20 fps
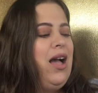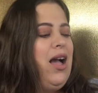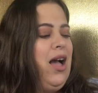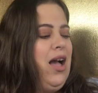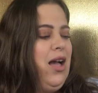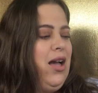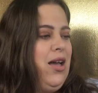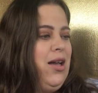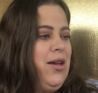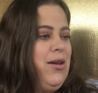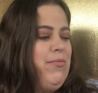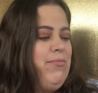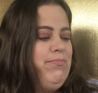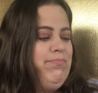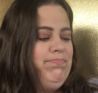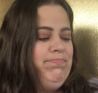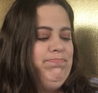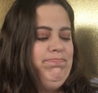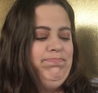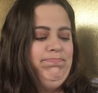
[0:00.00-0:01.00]

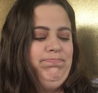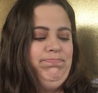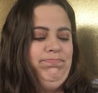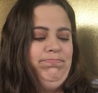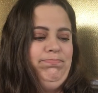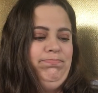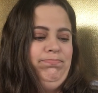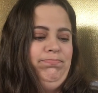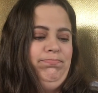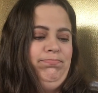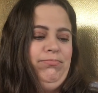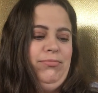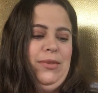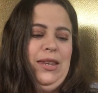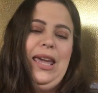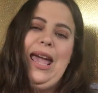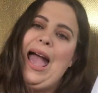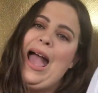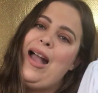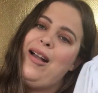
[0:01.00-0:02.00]
Um,
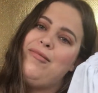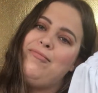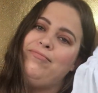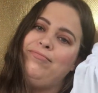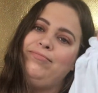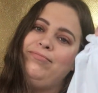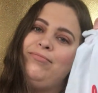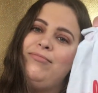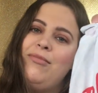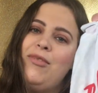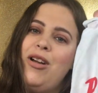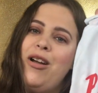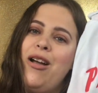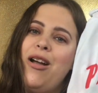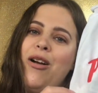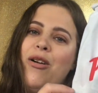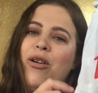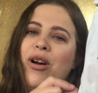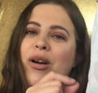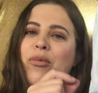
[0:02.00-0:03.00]
yeah.
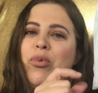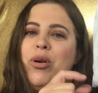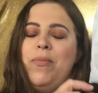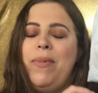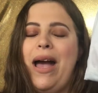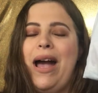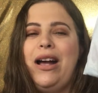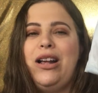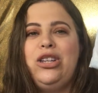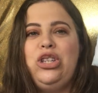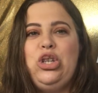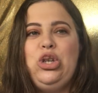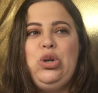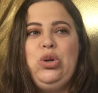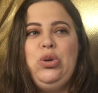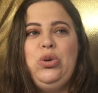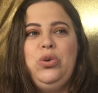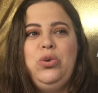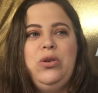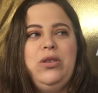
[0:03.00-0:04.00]
Uh, we're back
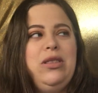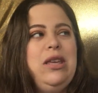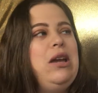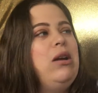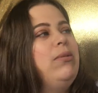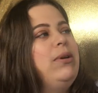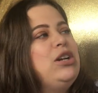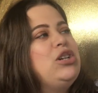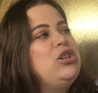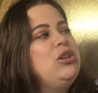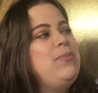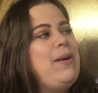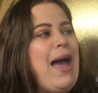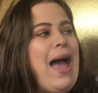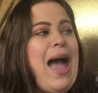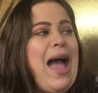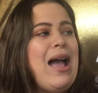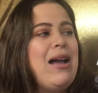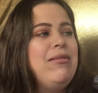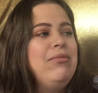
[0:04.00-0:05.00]
to the original
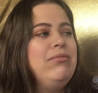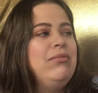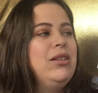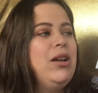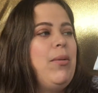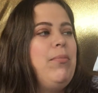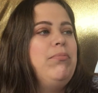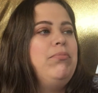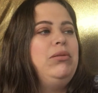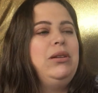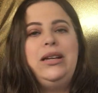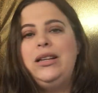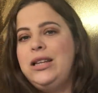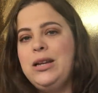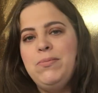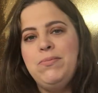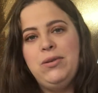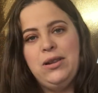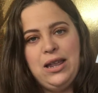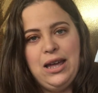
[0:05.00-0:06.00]
bag,
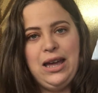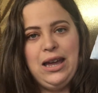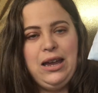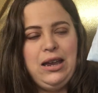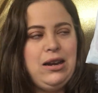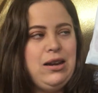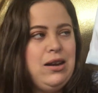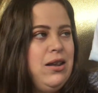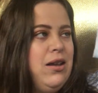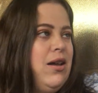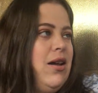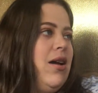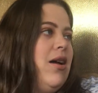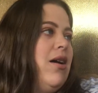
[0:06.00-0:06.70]
completely plain.